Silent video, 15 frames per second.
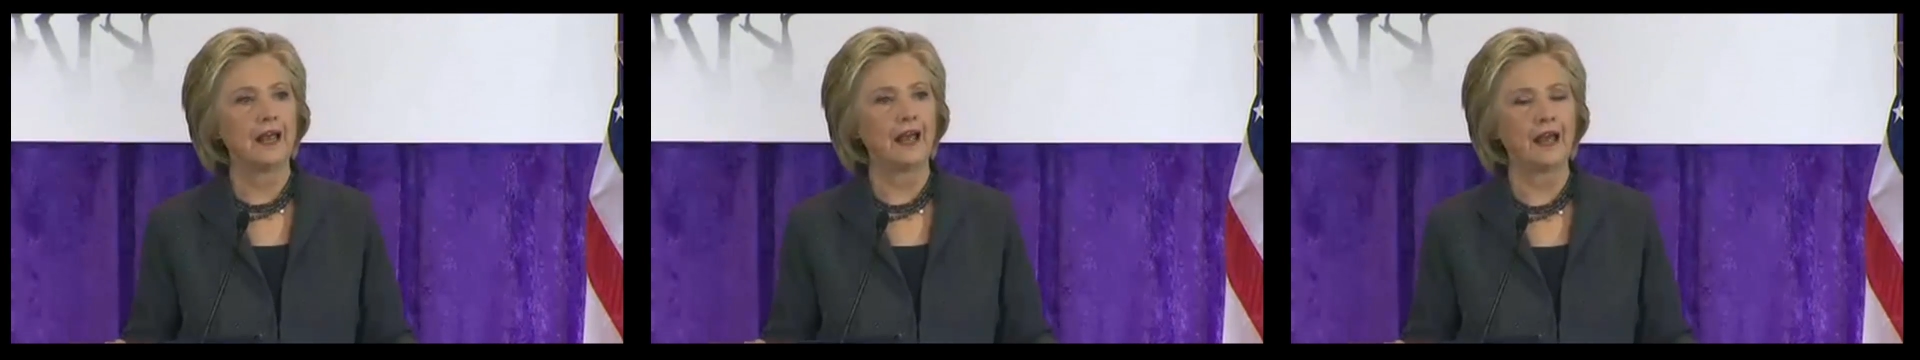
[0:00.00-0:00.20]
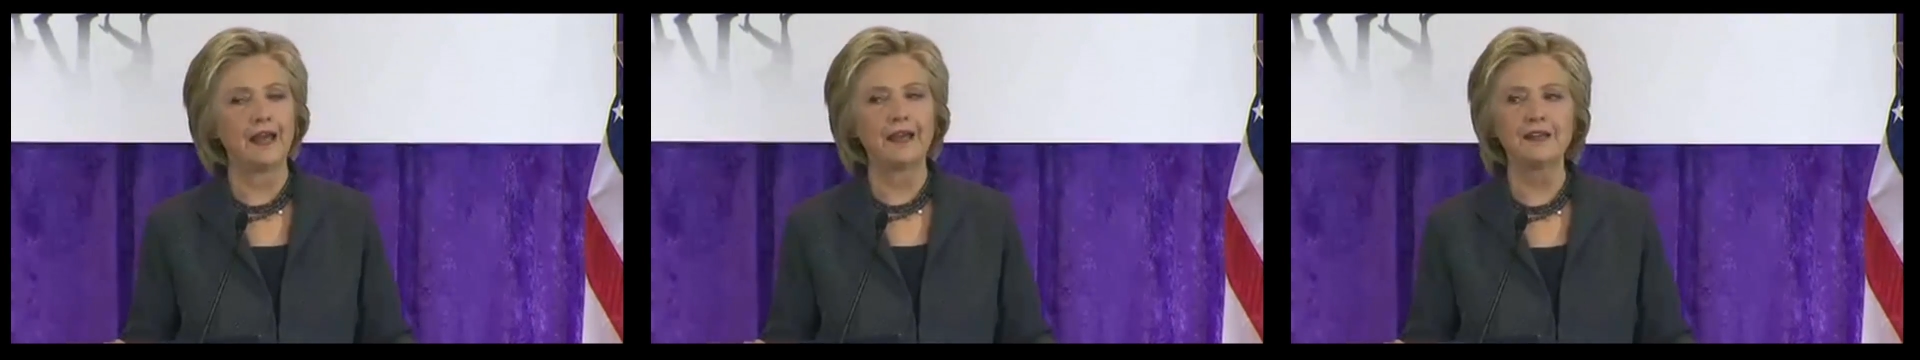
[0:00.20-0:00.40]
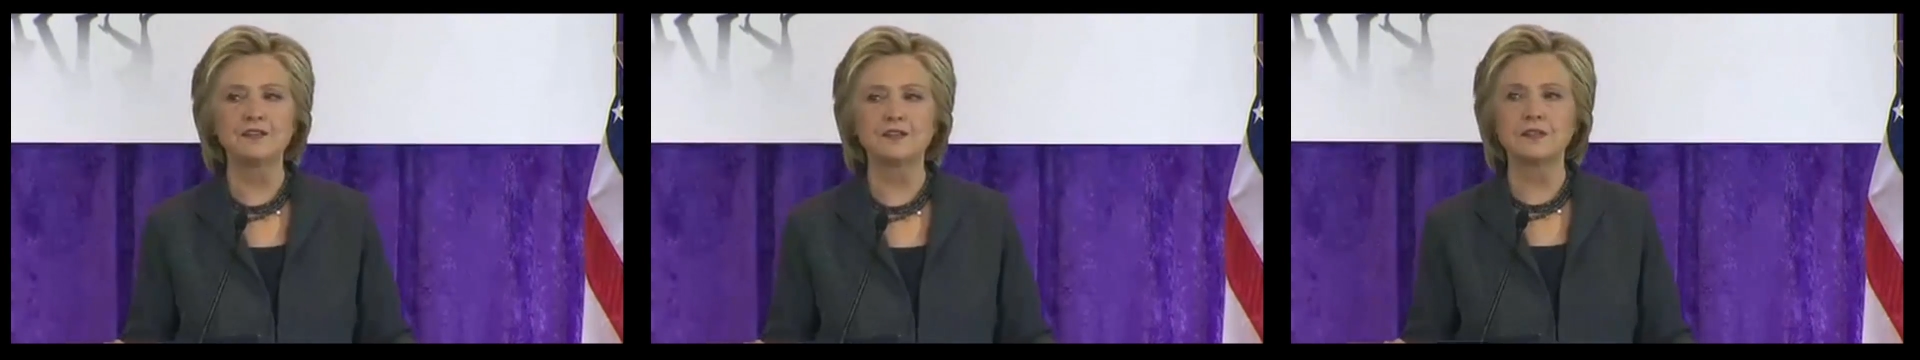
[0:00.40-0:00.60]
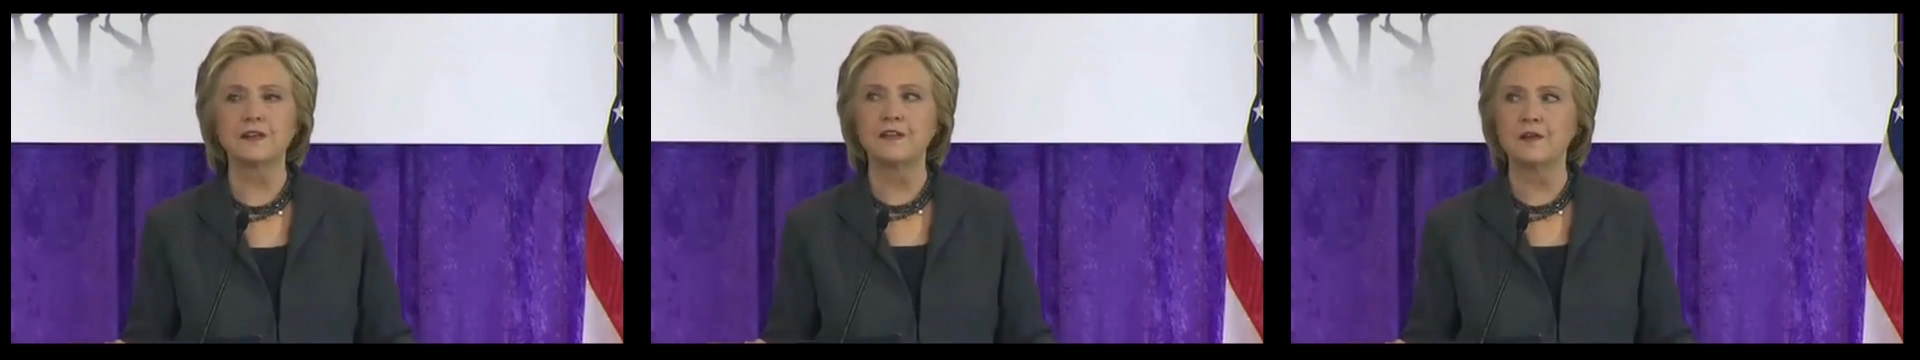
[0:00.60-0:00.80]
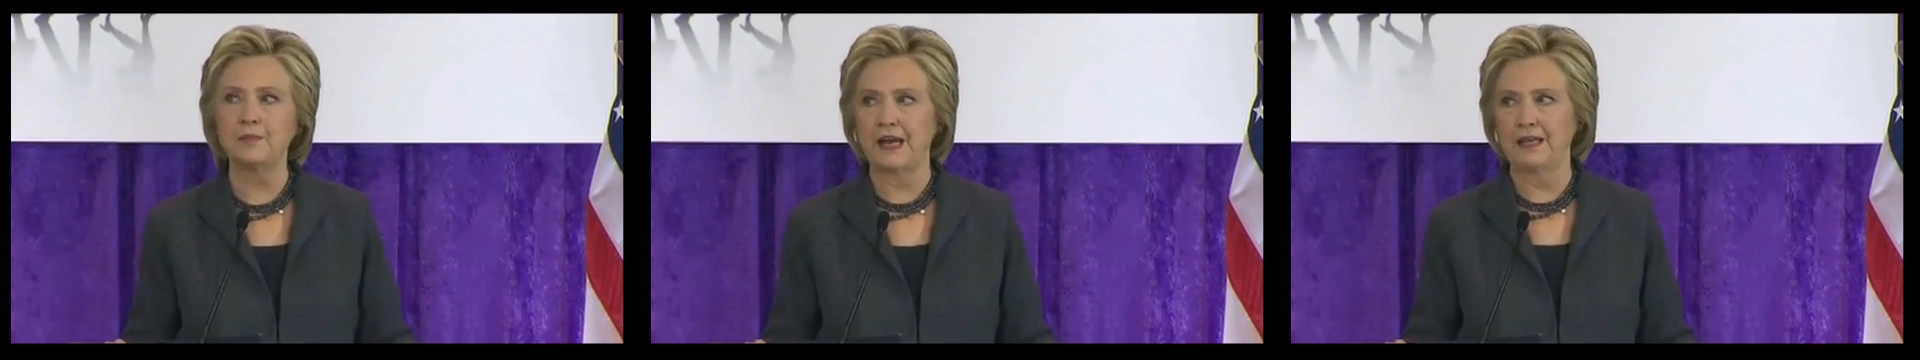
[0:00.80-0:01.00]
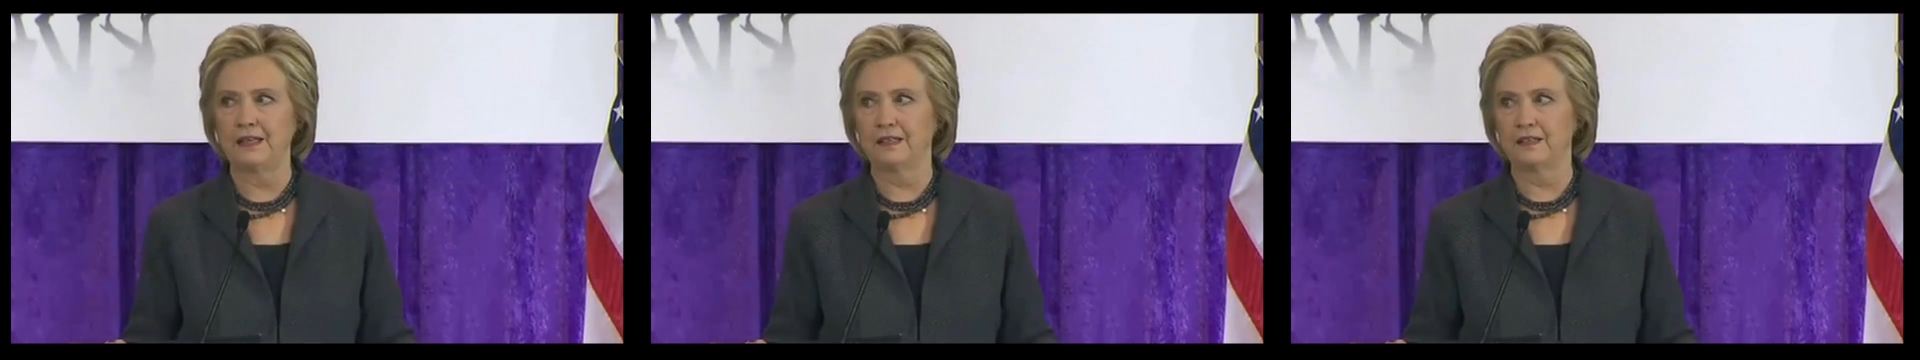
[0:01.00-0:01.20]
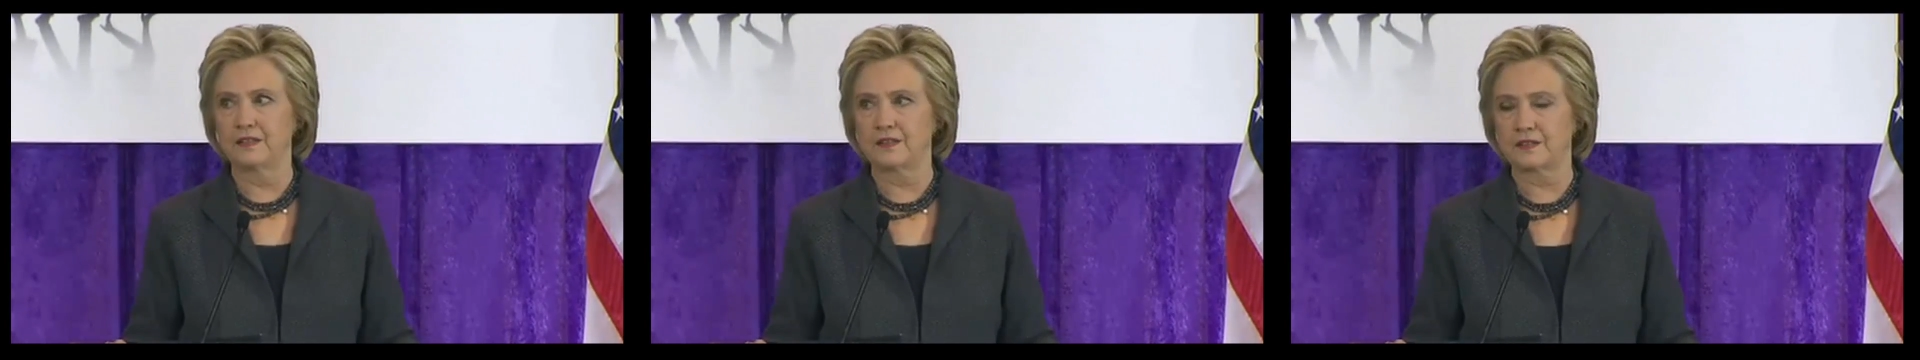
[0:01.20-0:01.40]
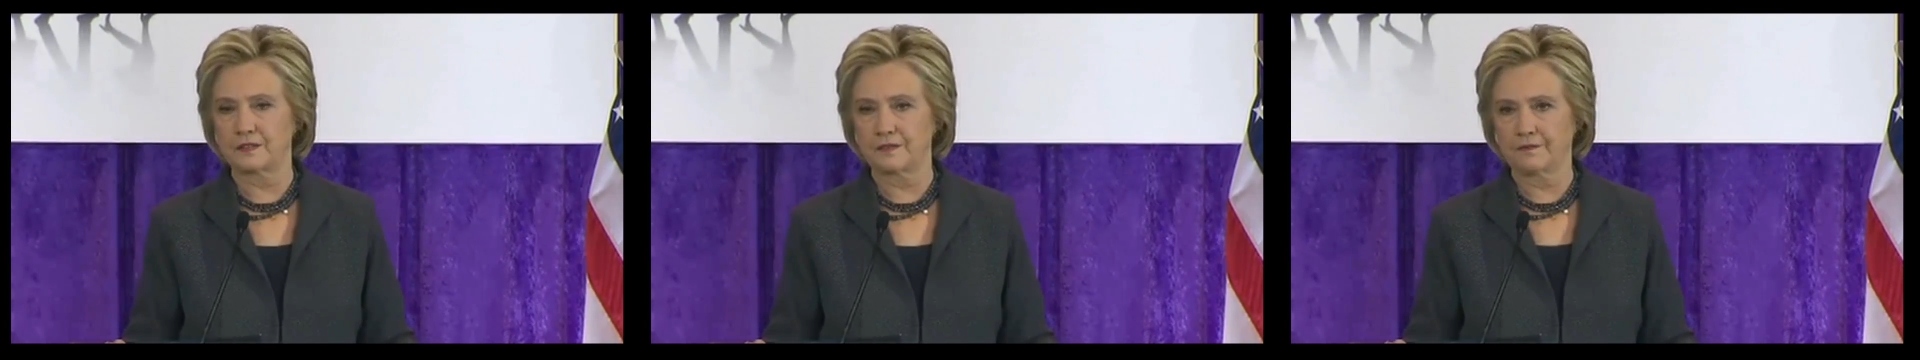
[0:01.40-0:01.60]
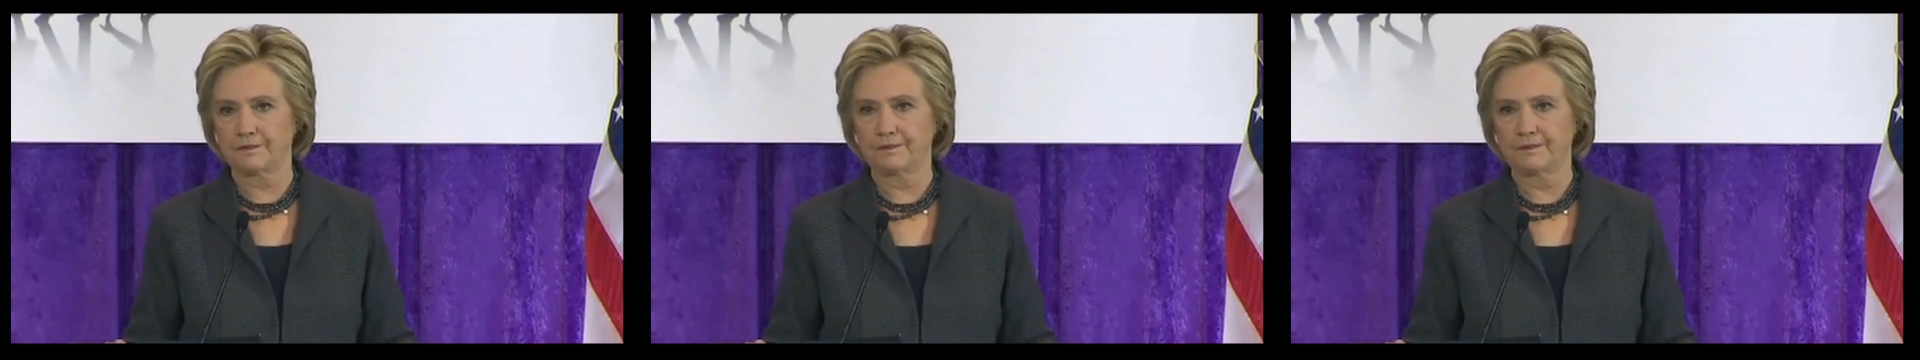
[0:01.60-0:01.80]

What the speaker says: hangs in the balance.